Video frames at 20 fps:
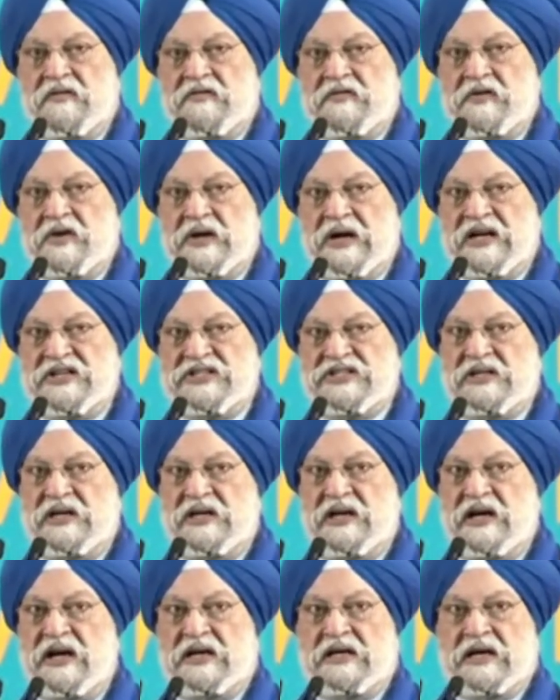for us
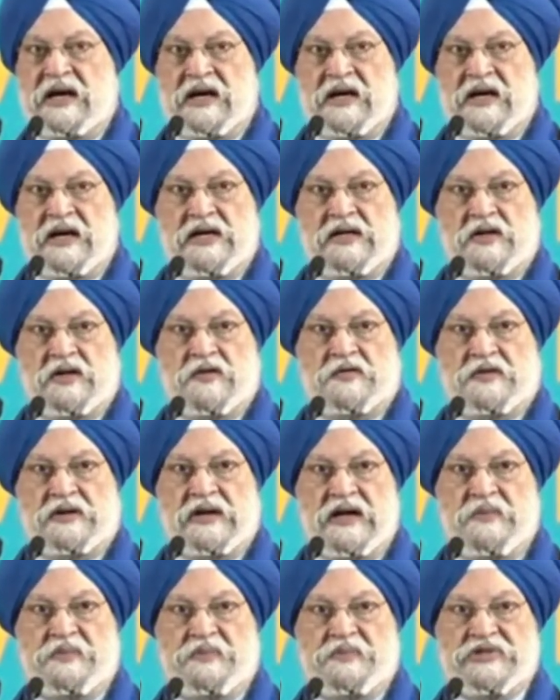a target of
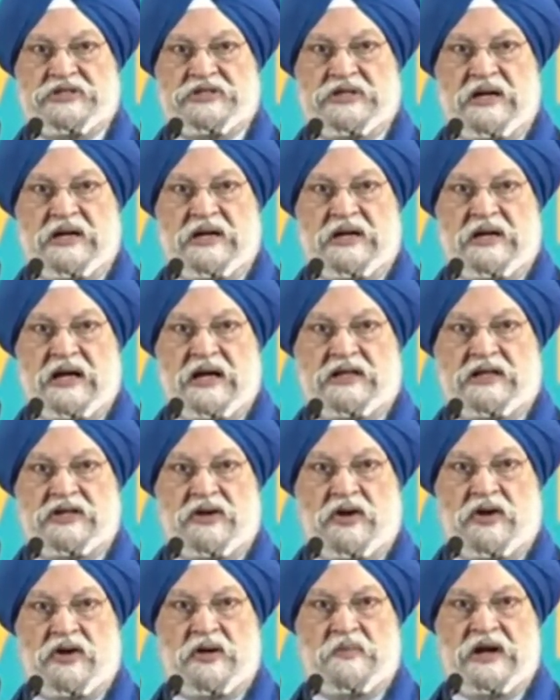10%
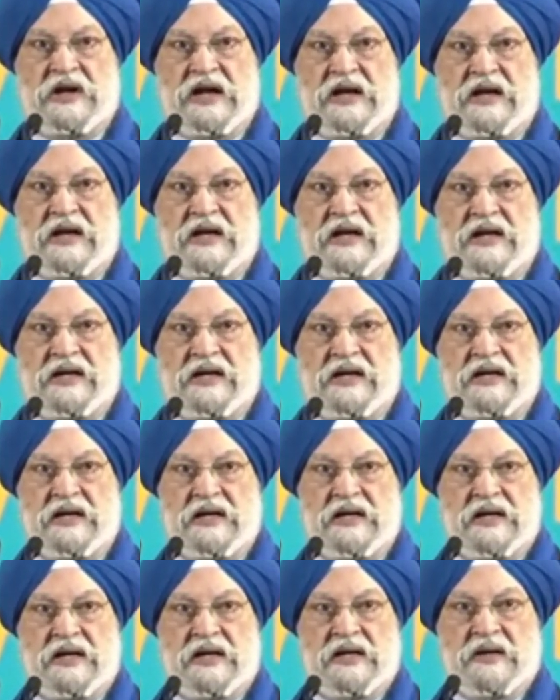ethanol blending
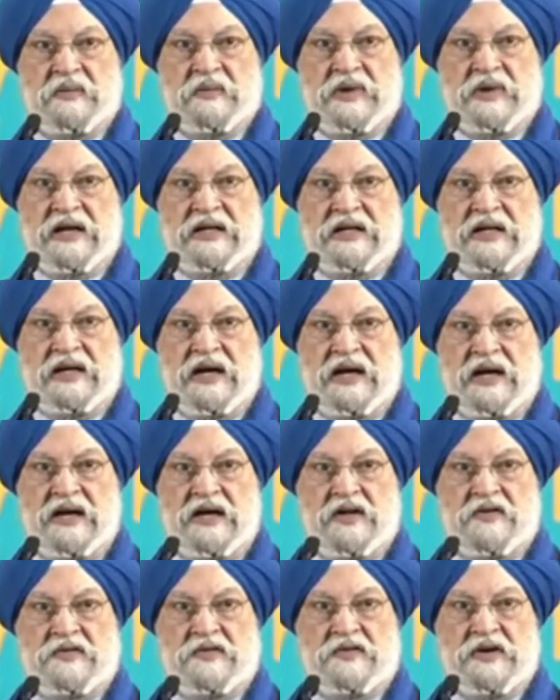by the
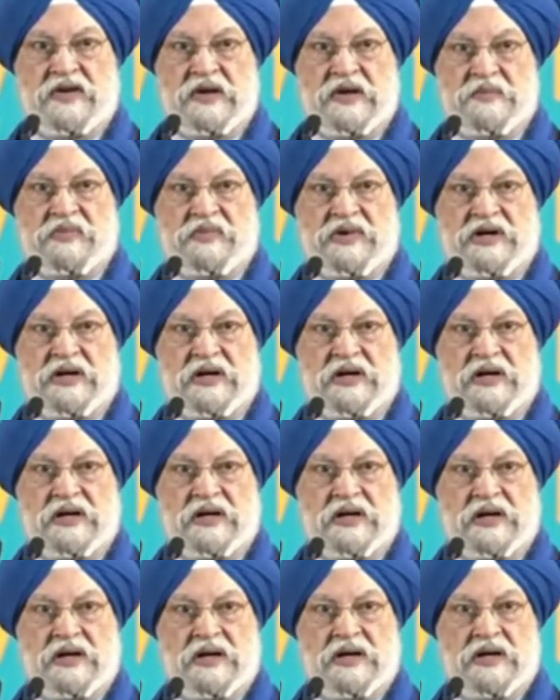end of November
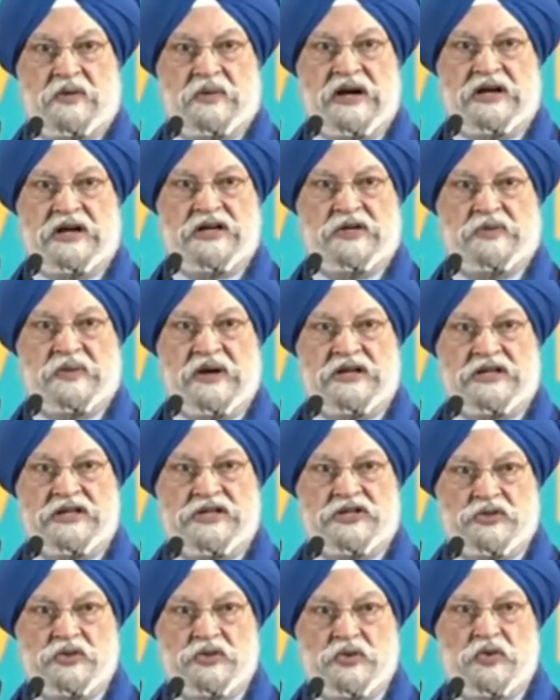
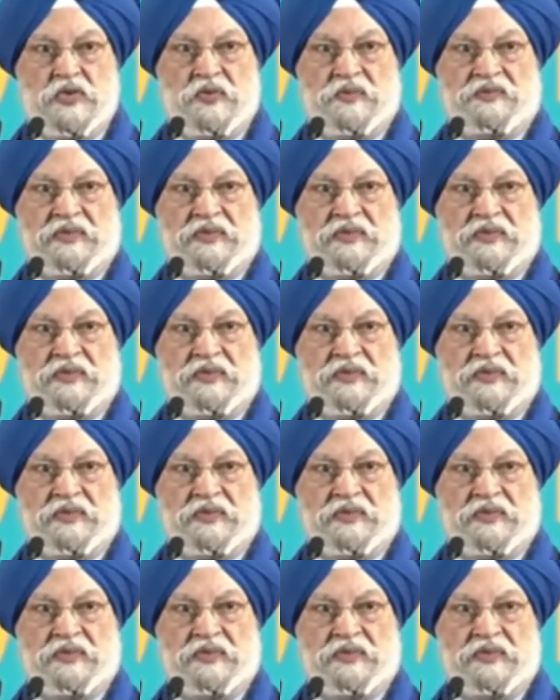2022.